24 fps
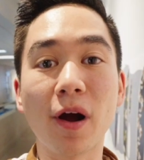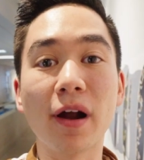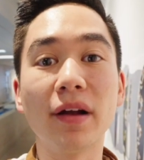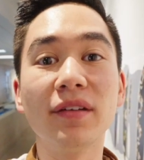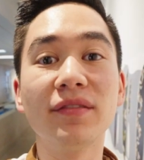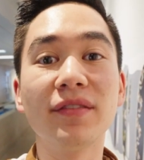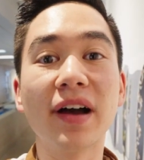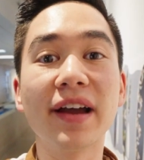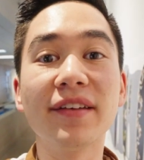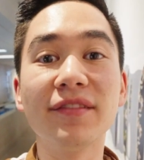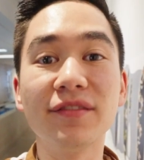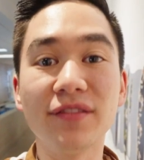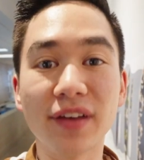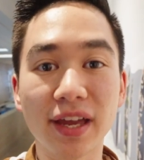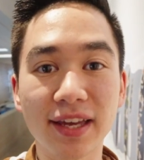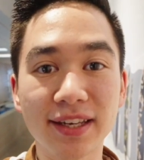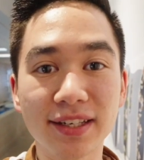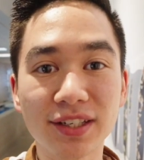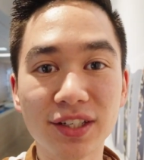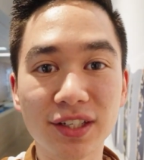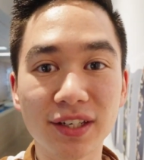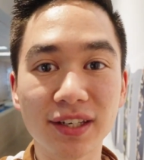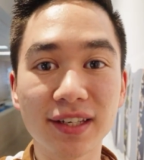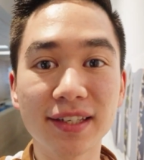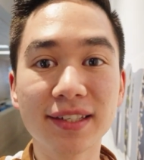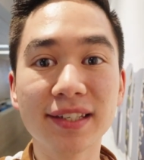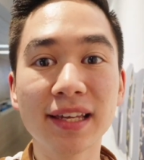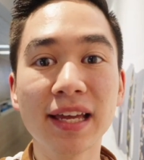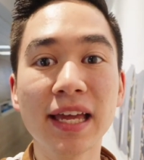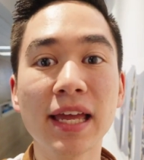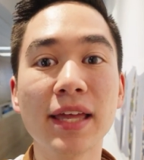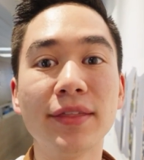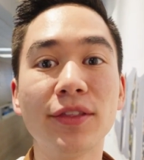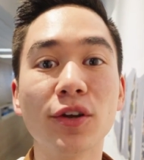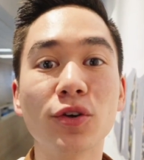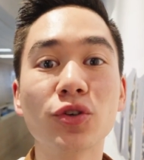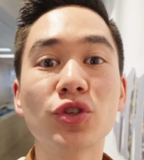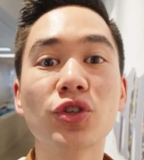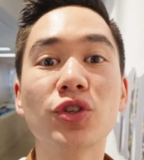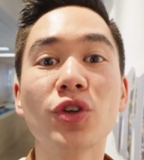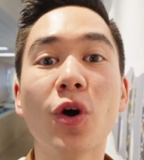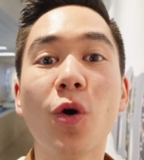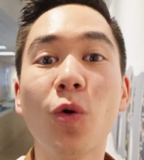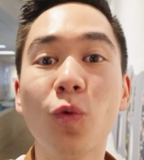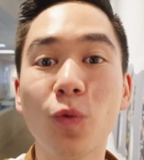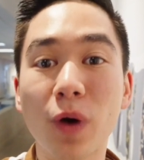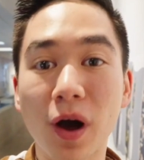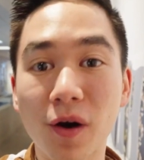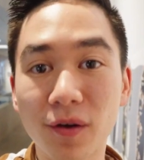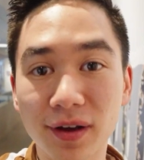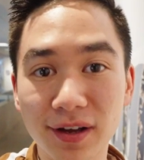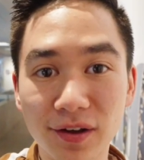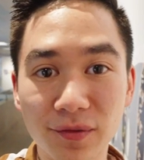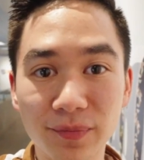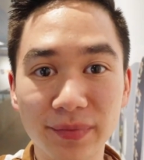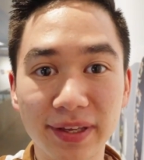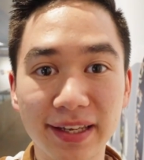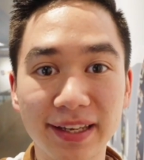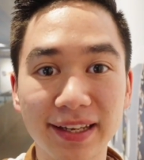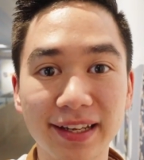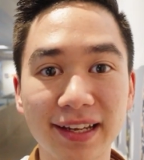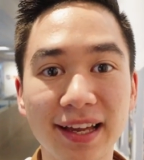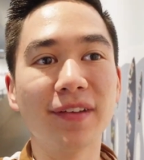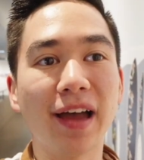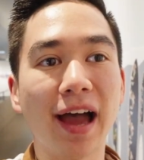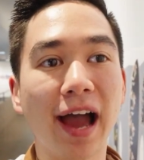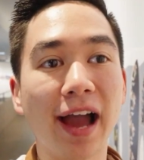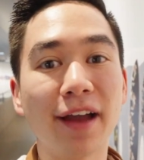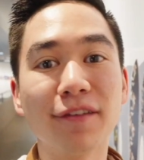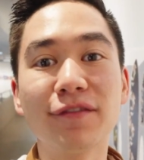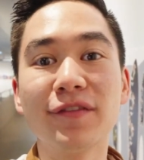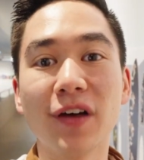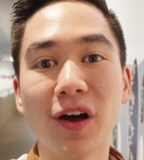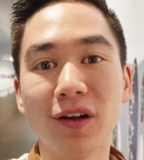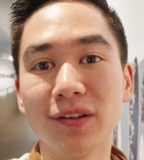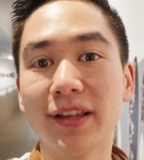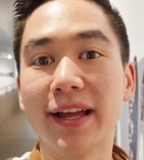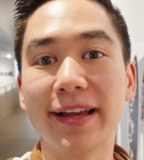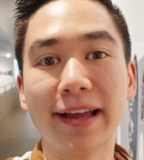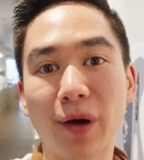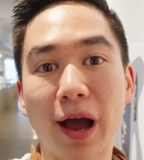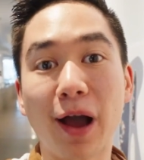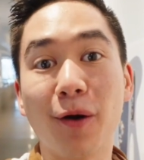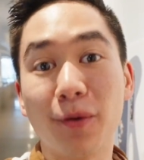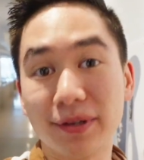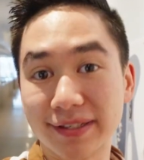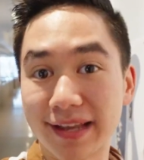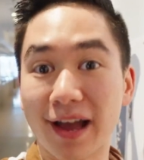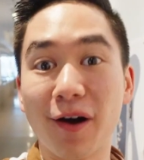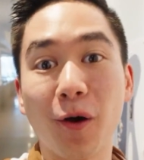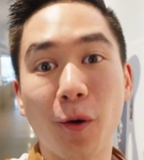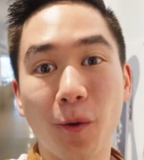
are vivacious. They're so welcoming. I felt like I was at